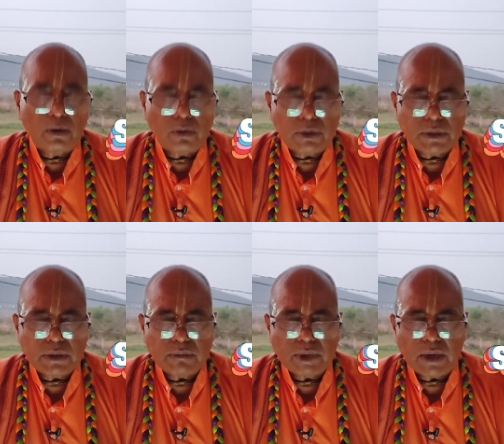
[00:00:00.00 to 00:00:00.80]

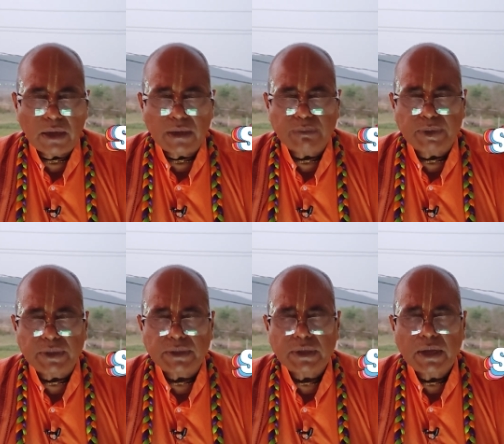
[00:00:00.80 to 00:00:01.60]
closing my
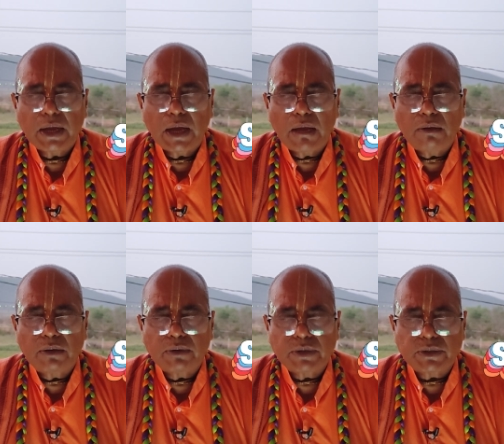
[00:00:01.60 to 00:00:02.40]
speech, I will
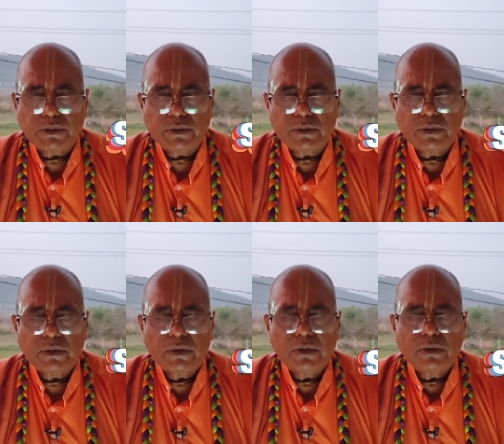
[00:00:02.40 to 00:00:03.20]
request you
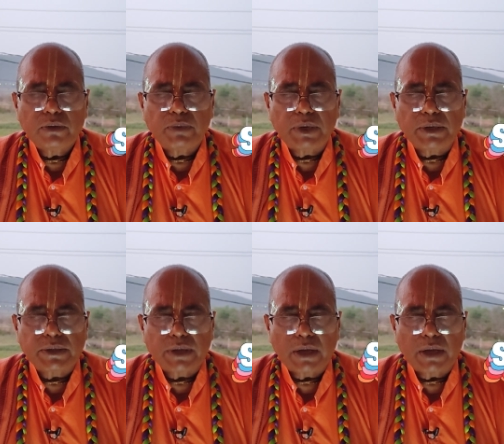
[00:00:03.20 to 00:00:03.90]
to please